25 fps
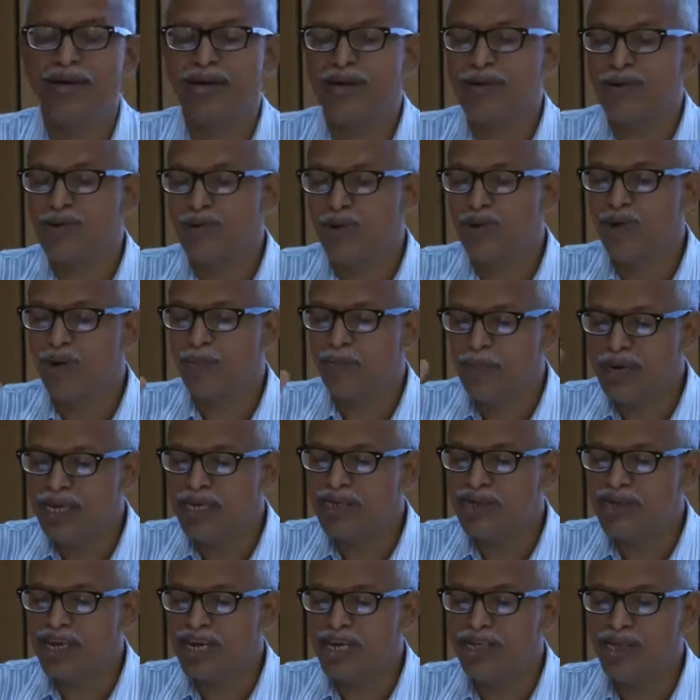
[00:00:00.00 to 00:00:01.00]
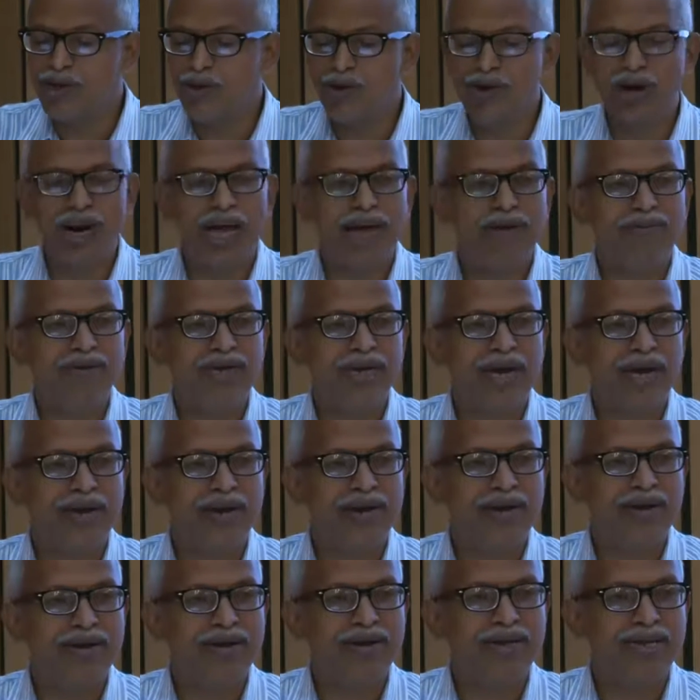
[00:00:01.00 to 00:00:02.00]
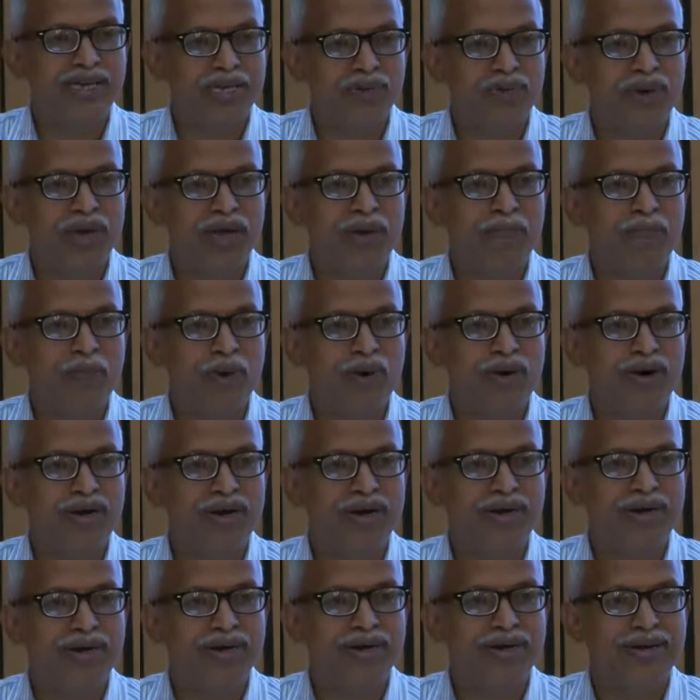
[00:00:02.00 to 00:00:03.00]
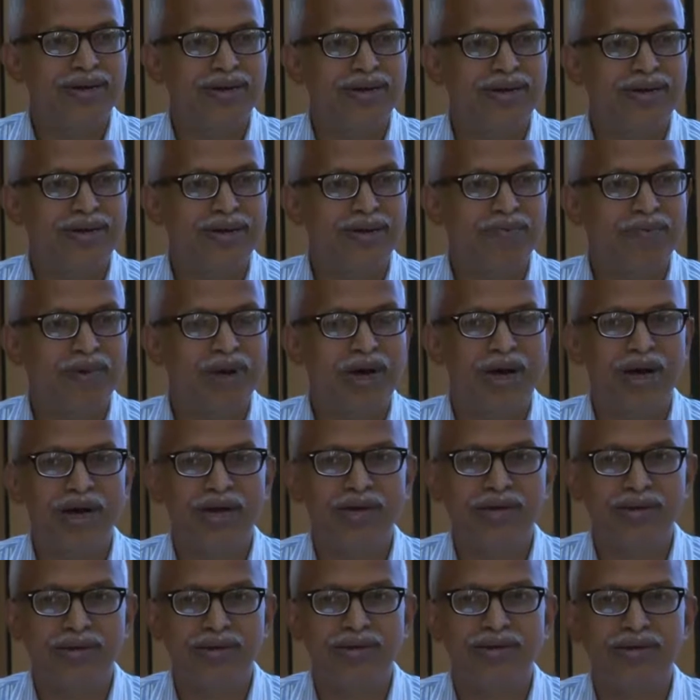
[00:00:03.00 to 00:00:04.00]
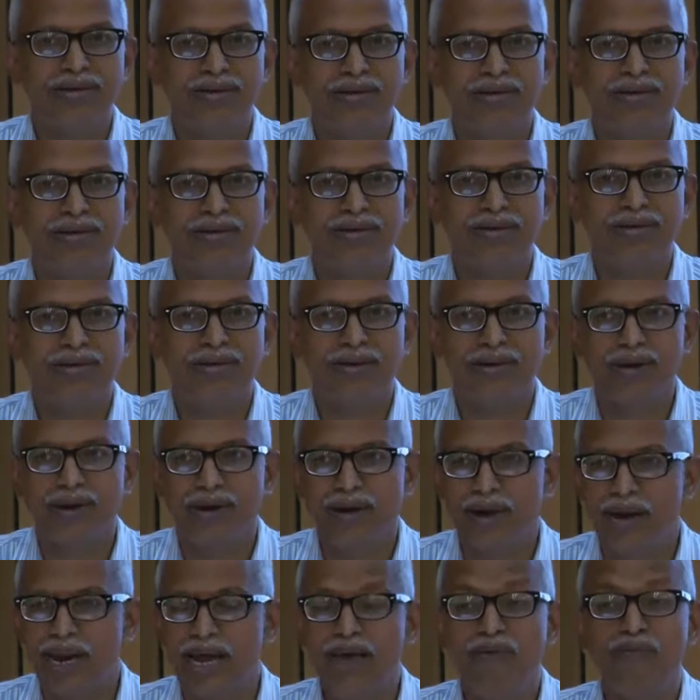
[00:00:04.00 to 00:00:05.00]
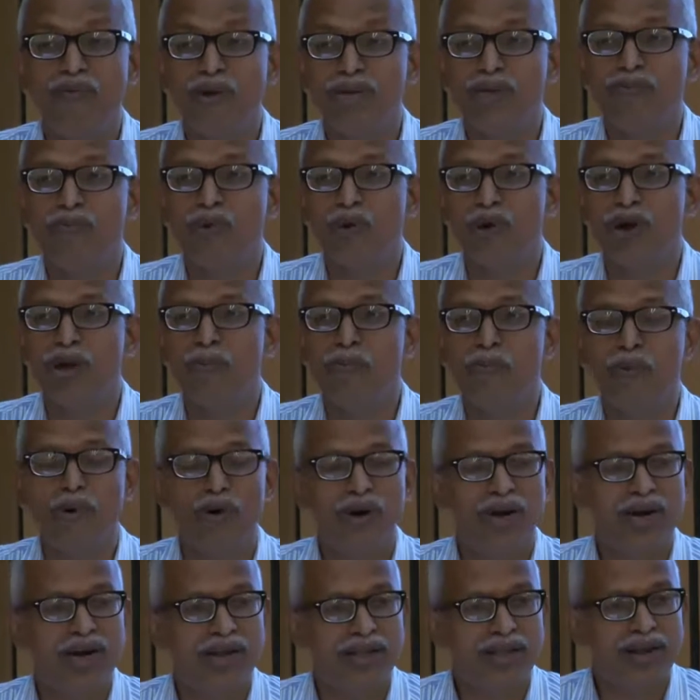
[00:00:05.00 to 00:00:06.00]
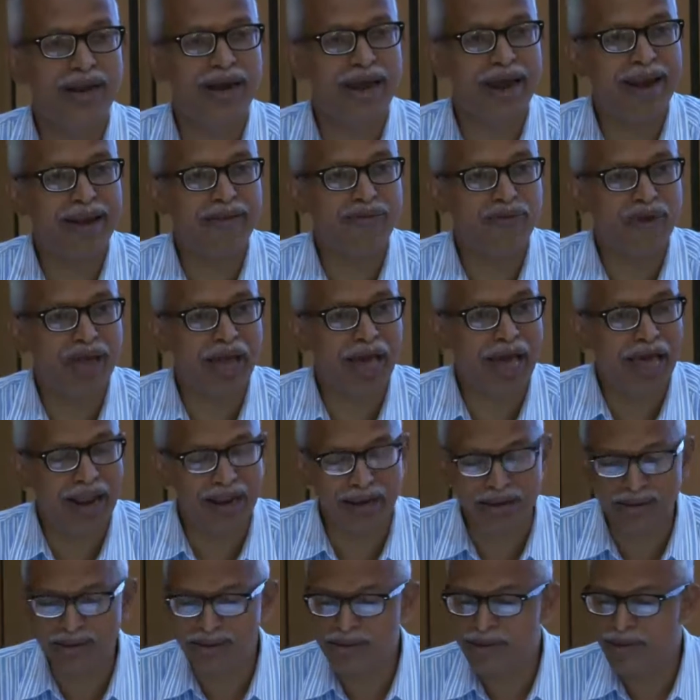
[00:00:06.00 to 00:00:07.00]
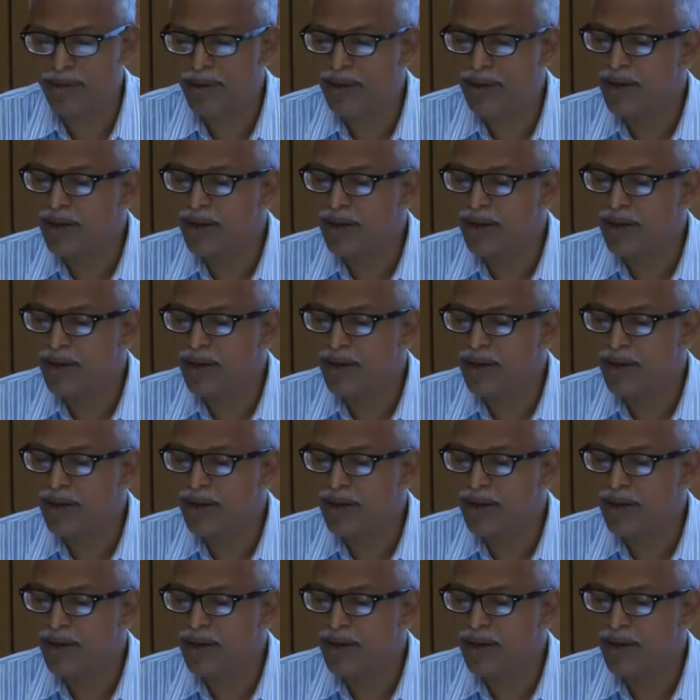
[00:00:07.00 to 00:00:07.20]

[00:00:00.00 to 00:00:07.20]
So please change your lifestyle. It is very important because uh, life is more important than anything else.